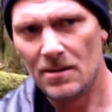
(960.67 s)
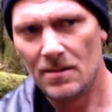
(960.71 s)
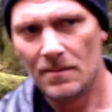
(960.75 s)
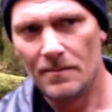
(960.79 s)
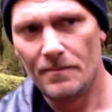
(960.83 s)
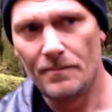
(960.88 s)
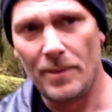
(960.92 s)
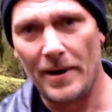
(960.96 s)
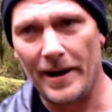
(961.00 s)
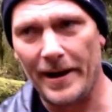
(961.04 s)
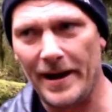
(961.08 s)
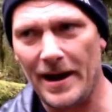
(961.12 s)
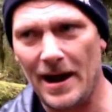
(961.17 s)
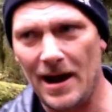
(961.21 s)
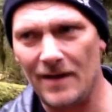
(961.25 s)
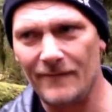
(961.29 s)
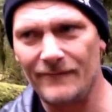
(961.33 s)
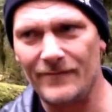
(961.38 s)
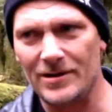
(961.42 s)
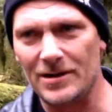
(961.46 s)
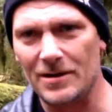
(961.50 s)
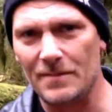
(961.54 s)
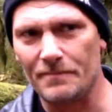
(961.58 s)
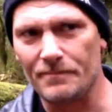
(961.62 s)
By
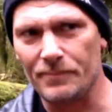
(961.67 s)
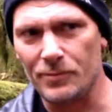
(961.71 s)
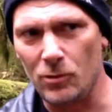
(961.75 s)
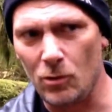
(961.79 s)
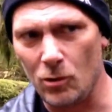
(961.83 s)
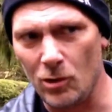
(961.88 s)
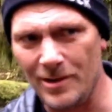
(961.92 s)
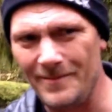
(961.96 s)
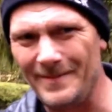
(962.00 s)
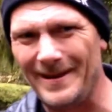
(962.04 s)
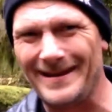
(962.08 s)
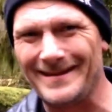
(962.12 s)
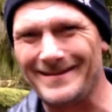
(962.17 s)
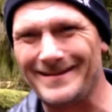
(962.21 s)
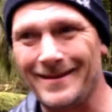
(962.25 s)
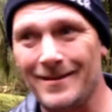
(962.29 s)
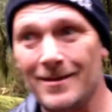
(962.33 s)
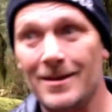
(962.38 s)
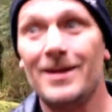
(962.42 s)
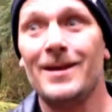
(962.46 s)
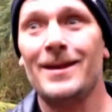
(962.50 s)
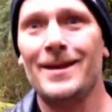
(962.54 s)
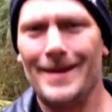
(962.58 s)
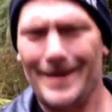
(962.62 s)
having employment
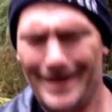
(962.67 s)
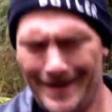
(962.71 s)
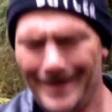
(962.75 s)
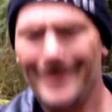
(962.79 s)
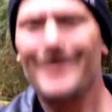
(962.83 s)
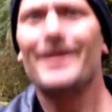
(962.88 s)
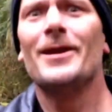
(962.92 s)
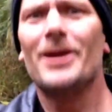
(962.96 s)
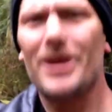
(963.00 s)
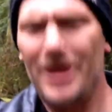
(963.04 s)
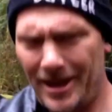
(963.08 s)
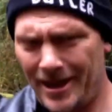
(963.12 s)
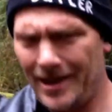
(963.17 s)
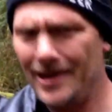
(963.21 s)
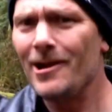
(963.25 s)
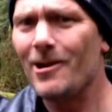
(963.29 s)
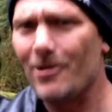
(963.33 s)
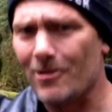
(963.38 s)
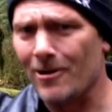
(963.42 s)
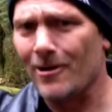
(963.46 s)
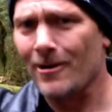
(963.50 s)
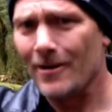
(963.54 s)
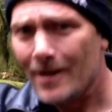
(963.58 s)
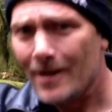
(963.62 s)
here.